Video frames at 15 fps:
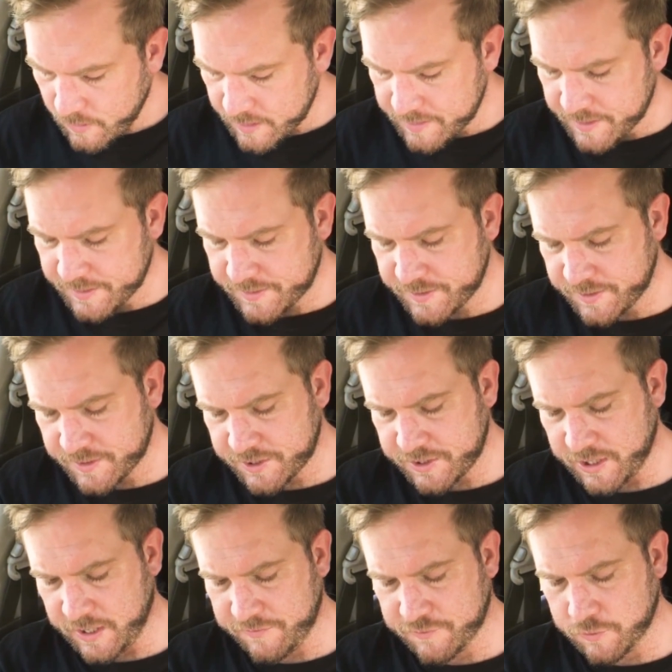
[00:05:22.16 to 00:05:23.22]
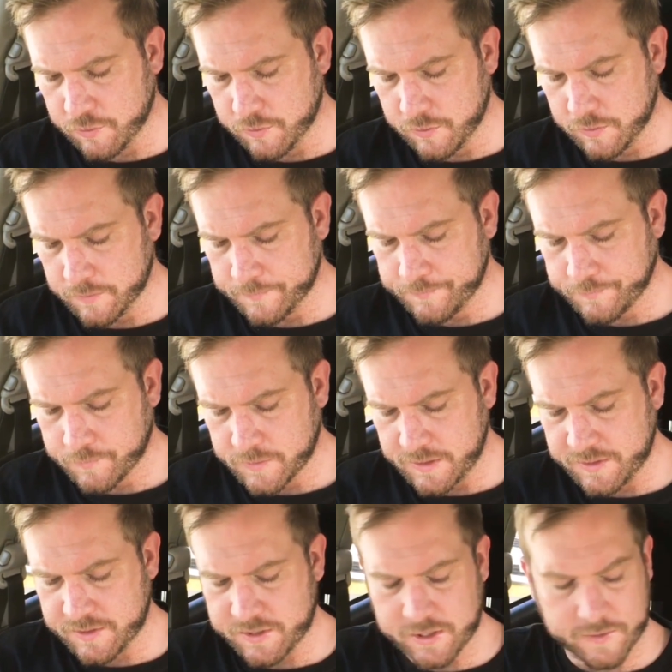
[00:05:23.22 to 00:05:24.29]
This is a tough call. This
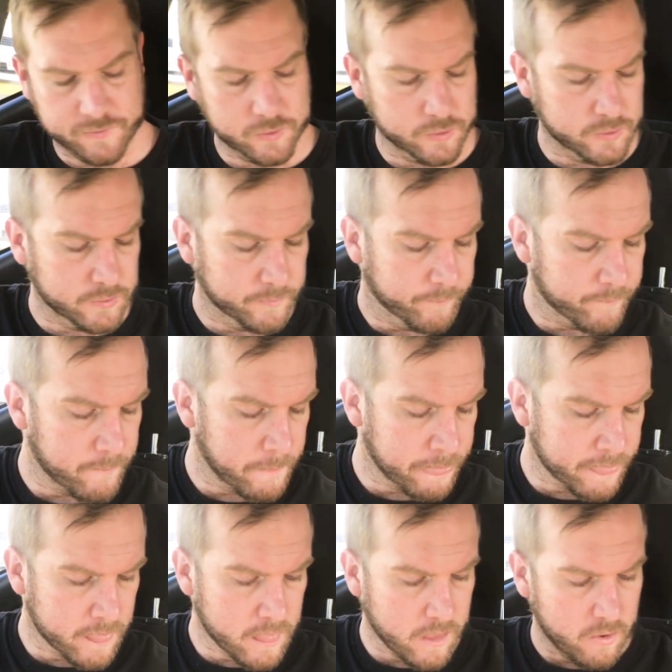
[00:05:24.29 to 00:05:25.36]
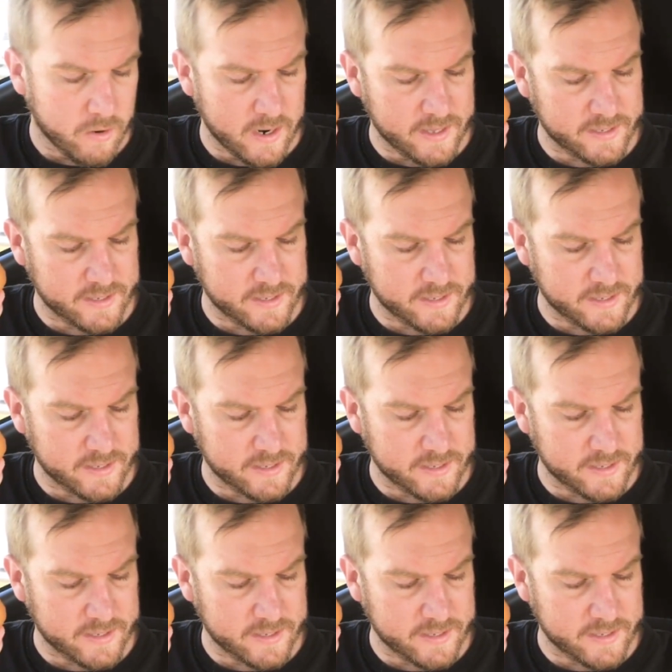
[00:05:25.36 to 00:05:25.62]
is a tough call. All right,